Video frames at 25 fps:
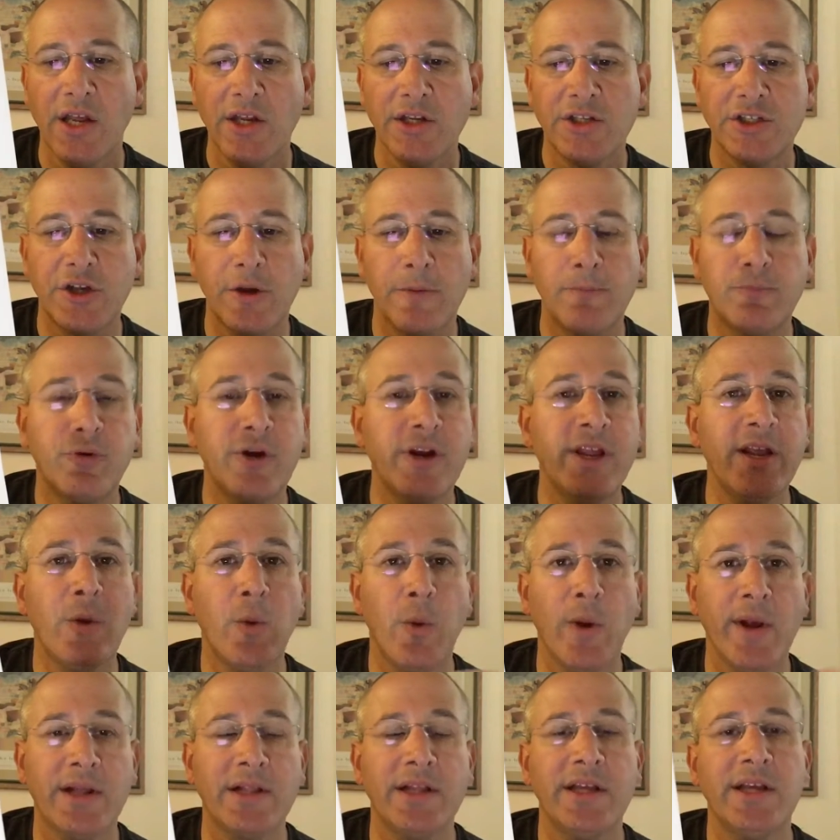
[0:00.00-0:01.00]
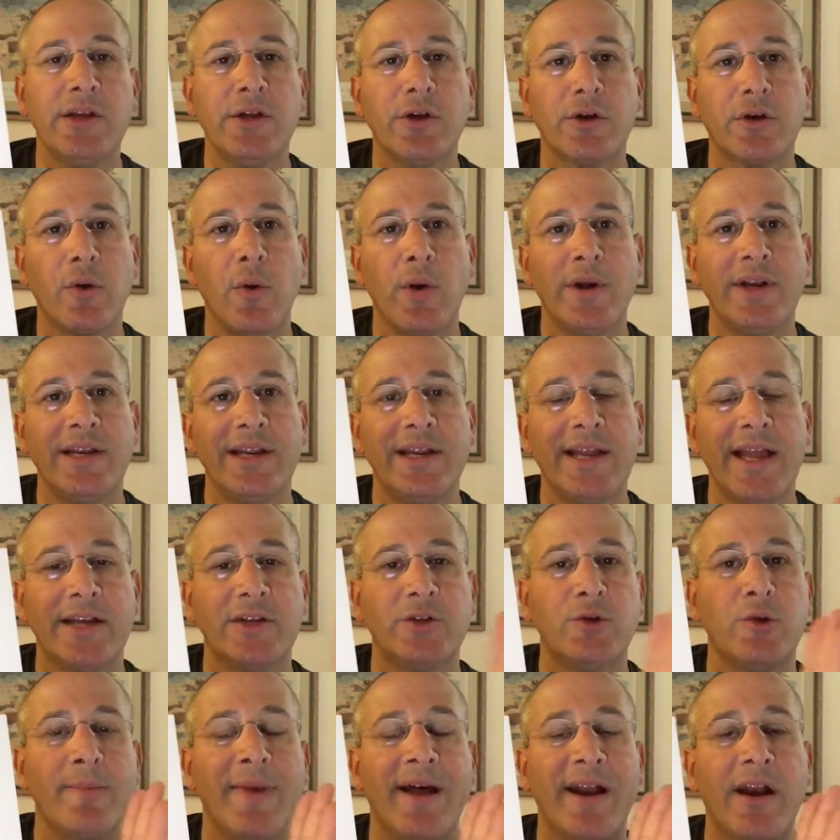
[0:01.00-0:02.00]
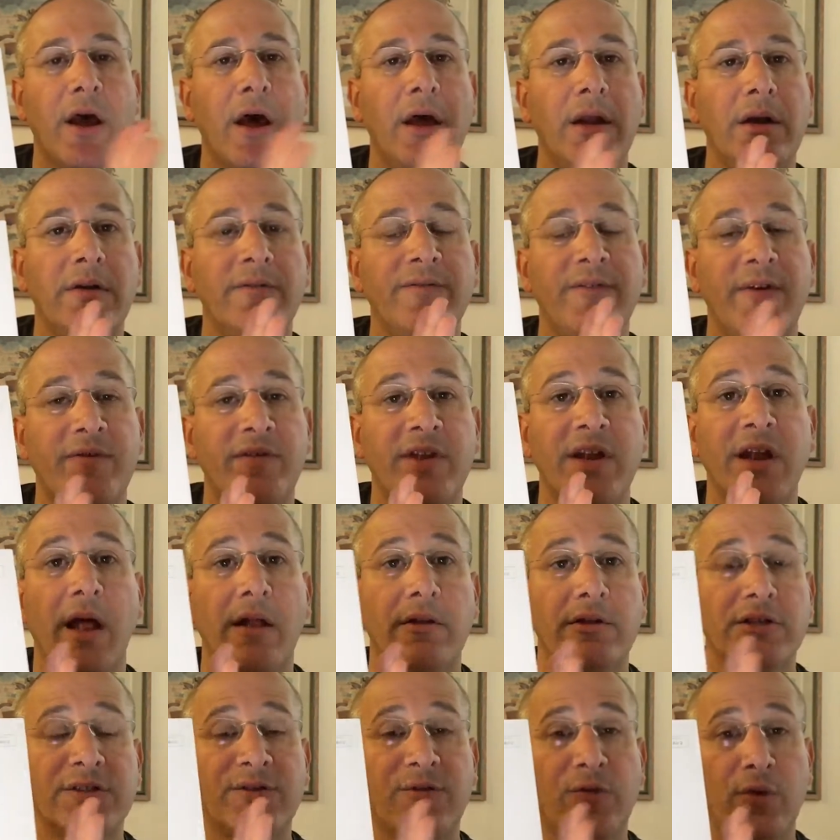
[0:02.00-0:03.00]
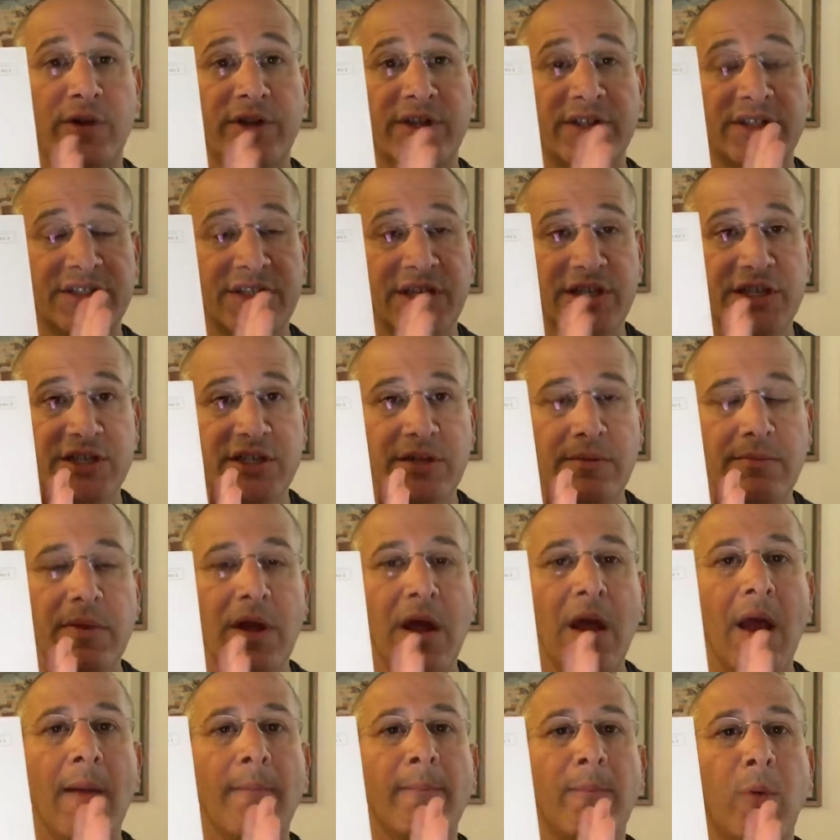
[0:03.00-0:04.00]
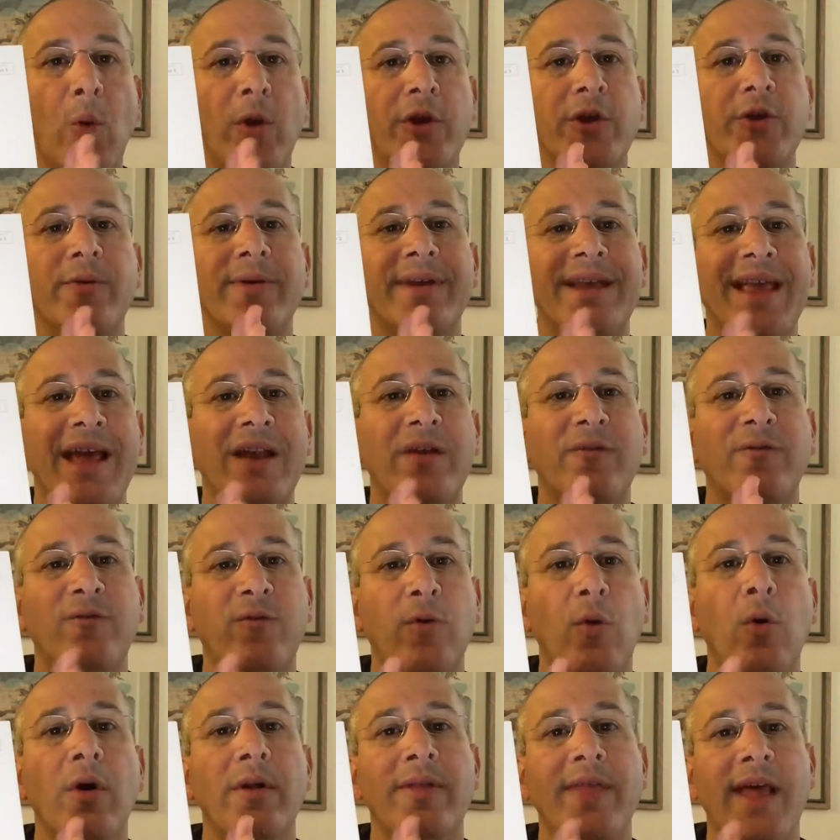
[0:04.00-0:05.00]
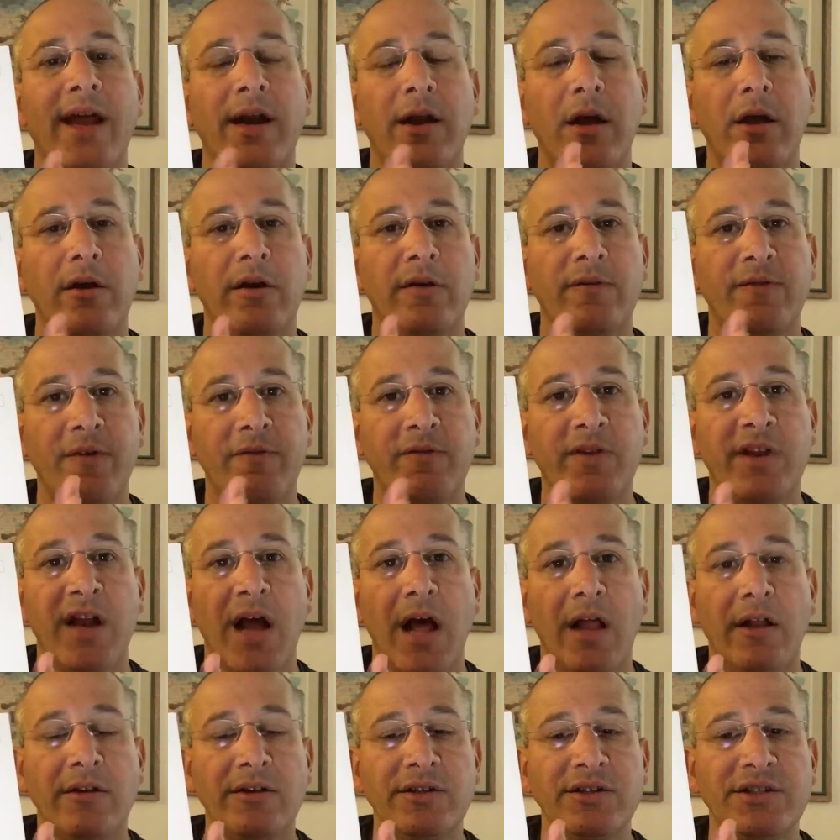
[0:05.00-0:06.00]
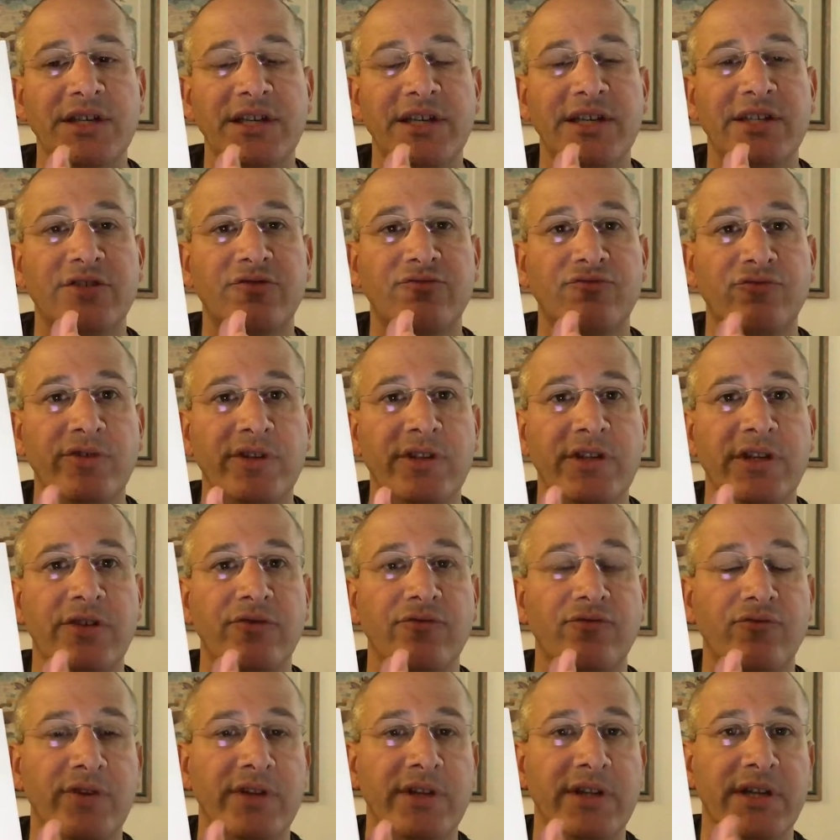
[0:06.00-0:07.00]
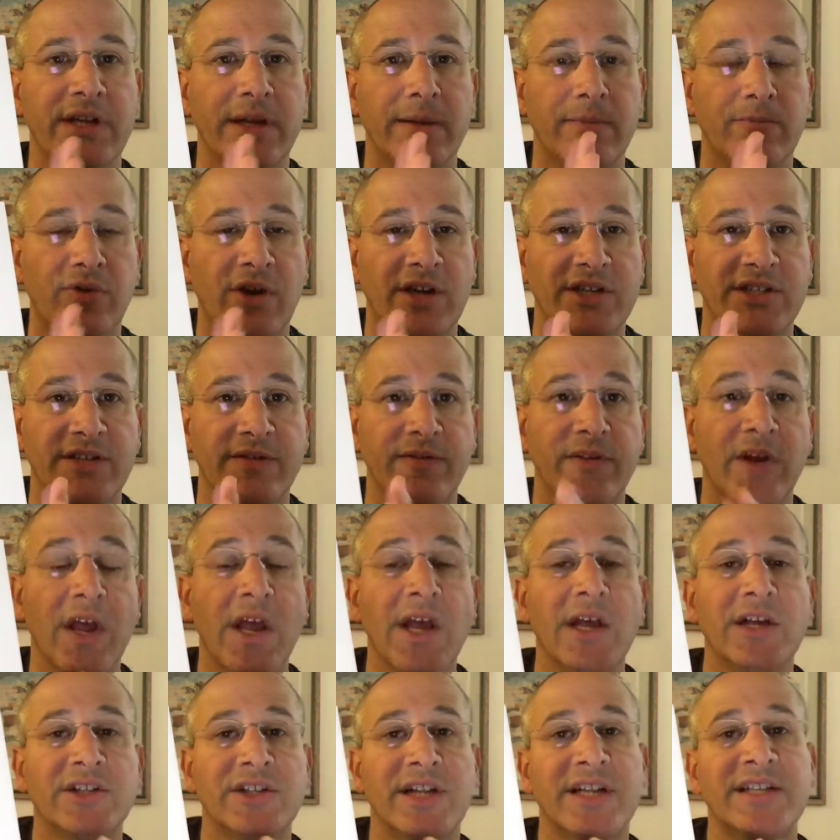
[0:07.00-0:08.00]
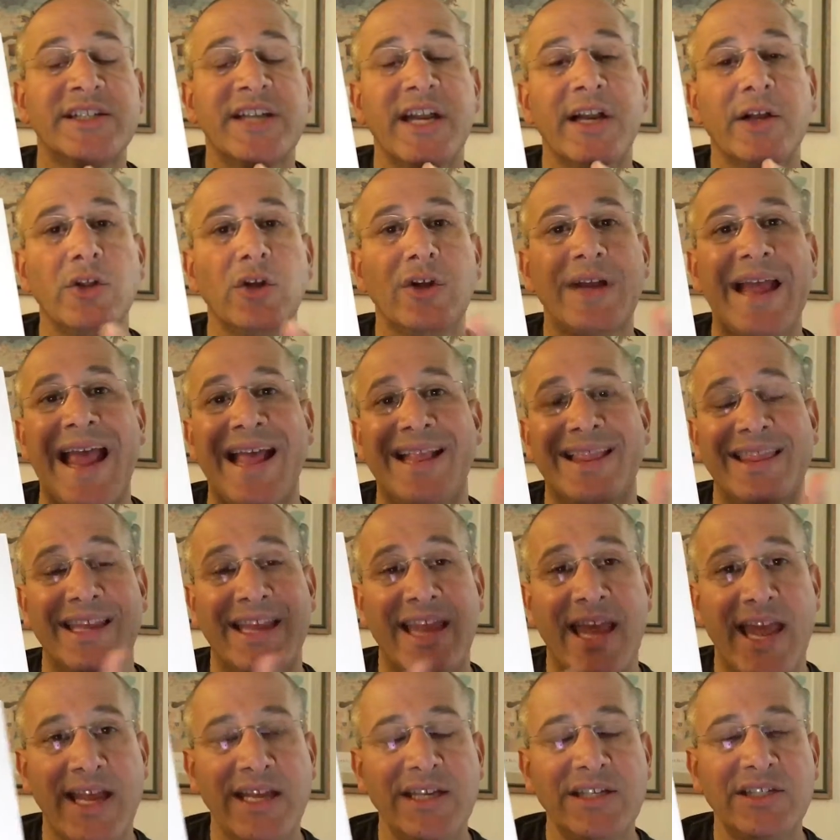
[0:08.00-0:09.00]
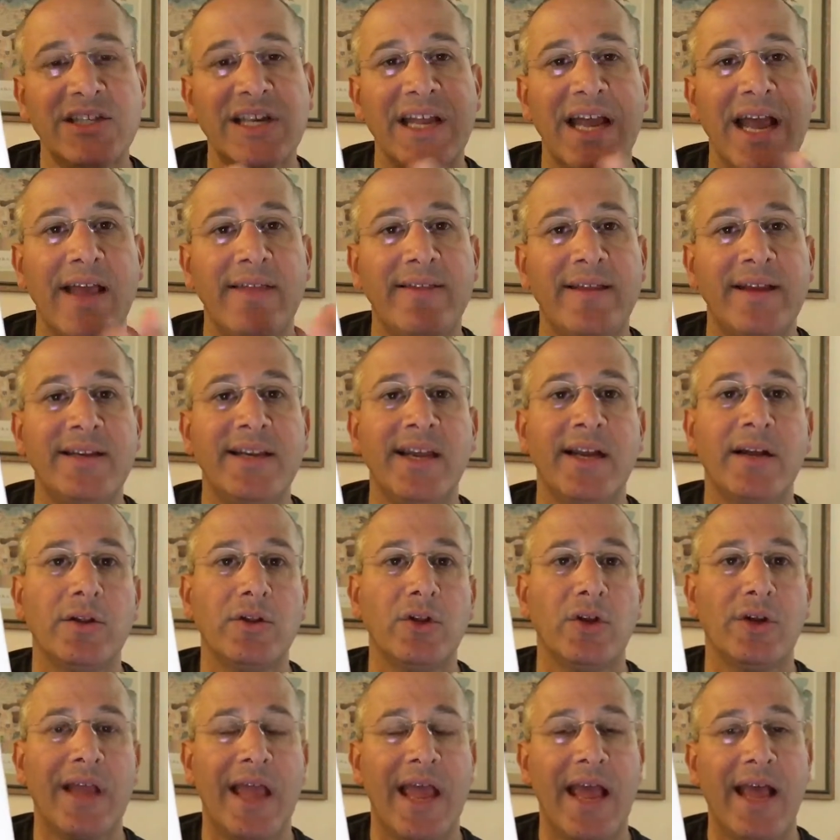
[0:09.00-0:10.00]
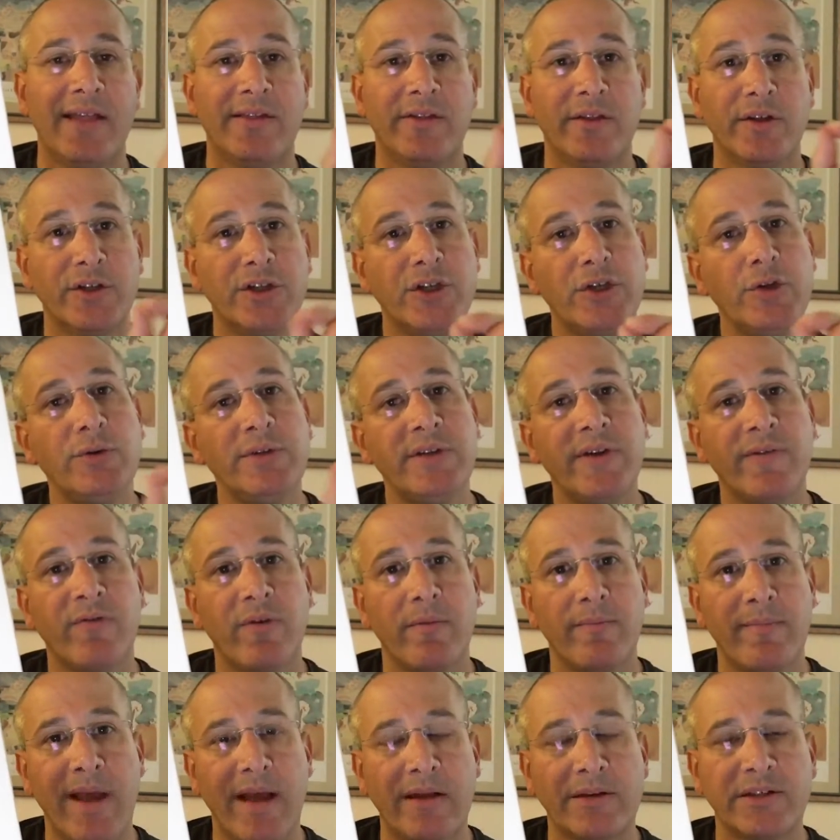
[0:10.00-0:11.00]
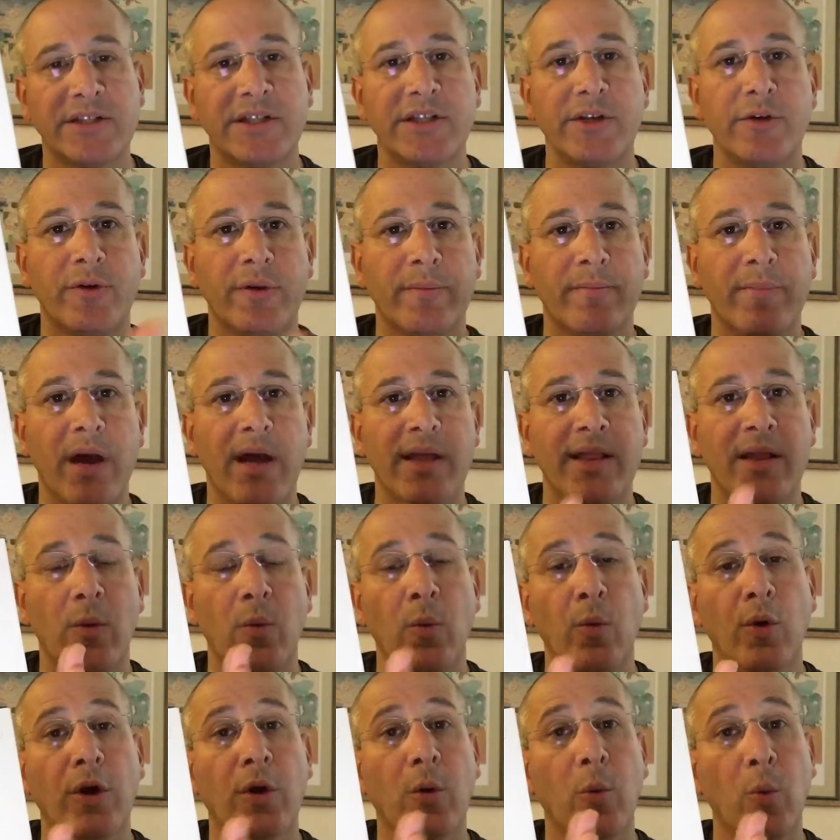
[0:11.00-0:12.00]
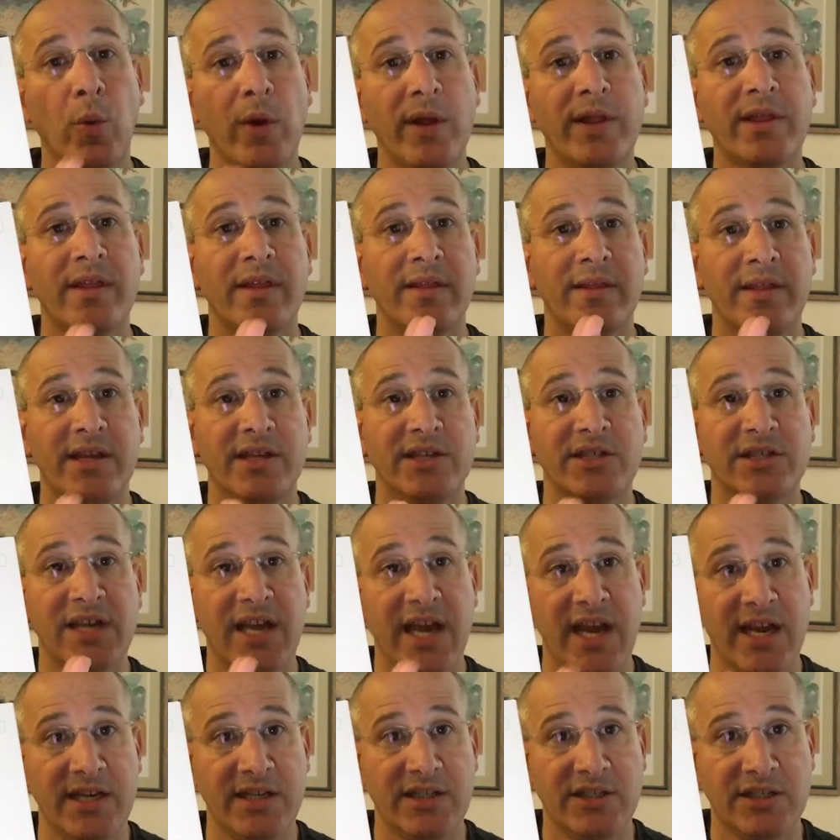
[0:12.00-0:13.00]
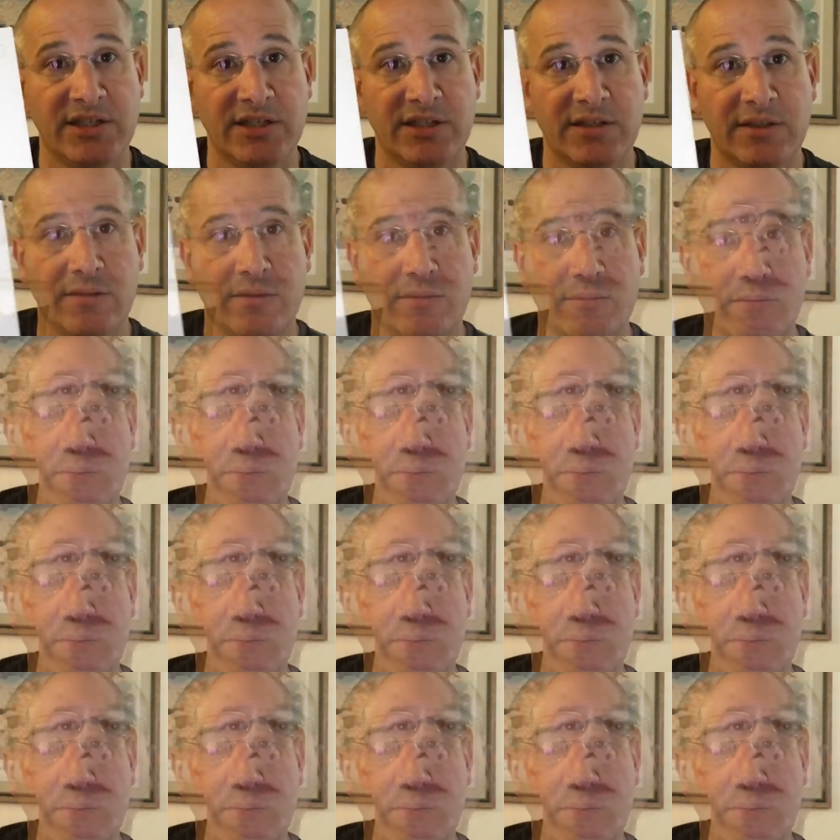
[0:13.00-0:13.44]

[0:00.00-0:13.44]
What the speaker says: So pretty quickly, you're going to get to about $150 for the system, but what you get for that $150 is really, really impressive. So let's take a look at the case and then take a look at the two different mounts that you can buy that work with this case.